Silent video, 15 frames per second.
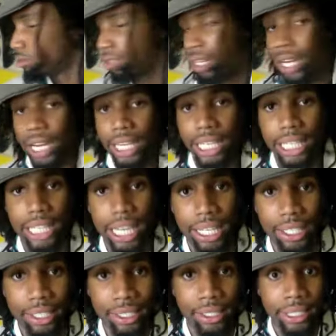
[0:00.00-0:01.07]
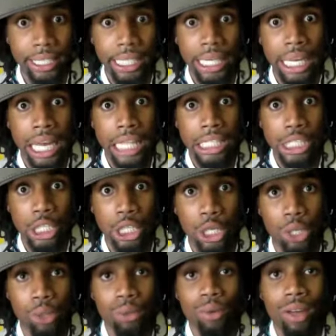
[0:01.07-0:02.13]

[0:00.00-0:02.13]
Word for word: I gotta get out of here. Got to go.